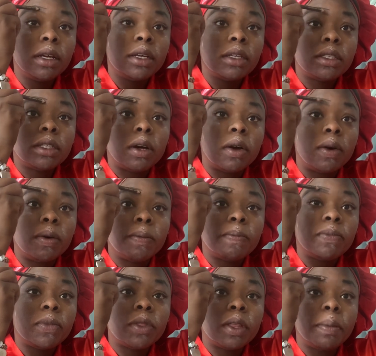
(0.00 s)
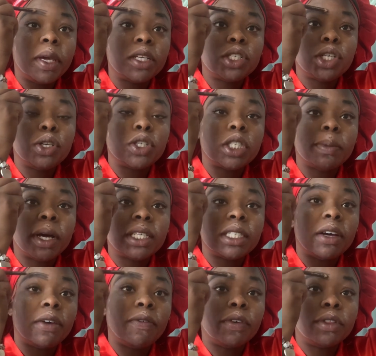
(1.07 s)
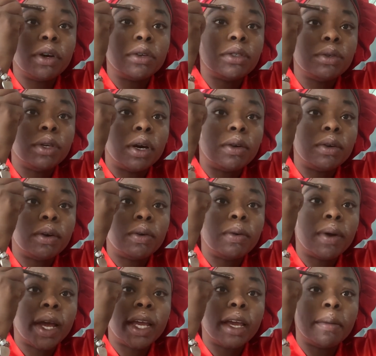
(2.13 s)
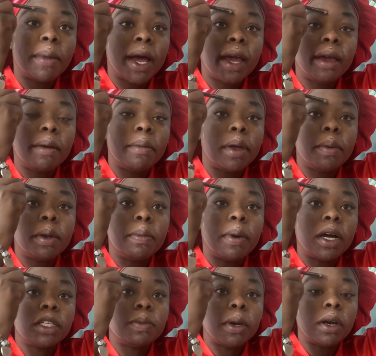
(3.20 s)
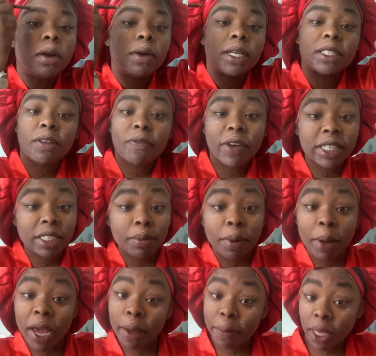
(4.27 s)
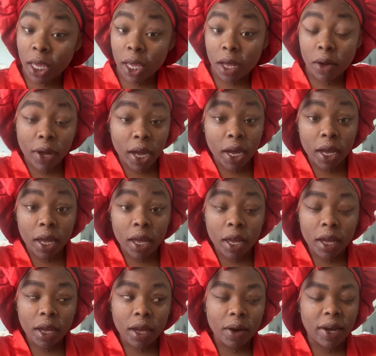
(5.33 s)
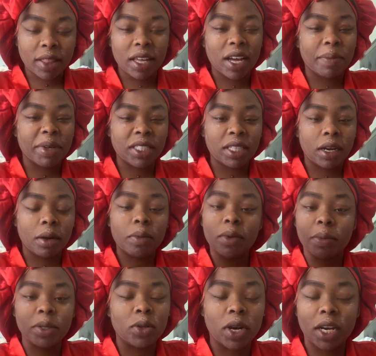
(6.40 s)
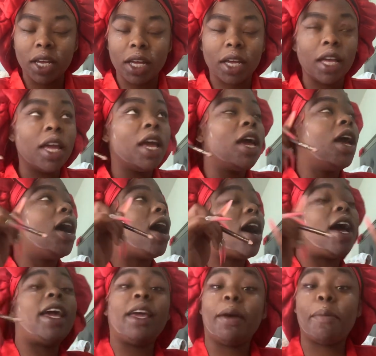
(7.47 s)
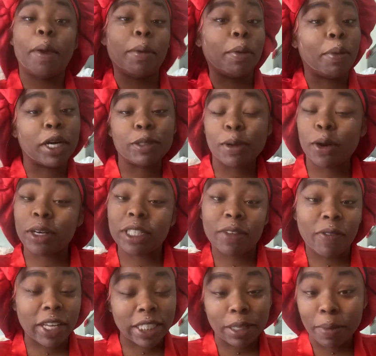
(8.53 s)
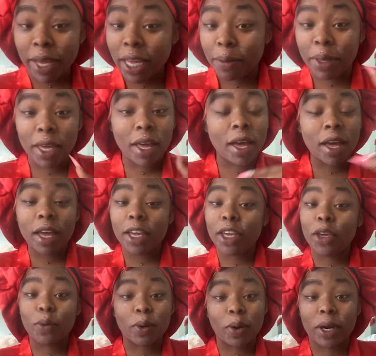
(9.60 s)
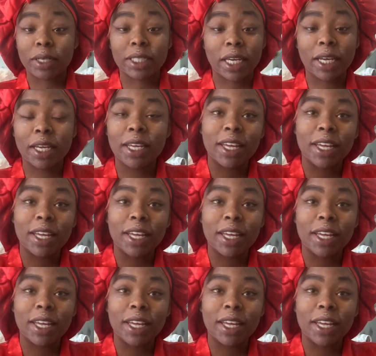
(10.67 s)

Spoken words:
So let me introduce myself for those who don't know who I am. I am Babydaboss, better known as Thefaceofmiami. Okay, I think I messed that up. Let me do that again. I am Babydaboss, better known as Thefaceofmiami. You know what I'm saying?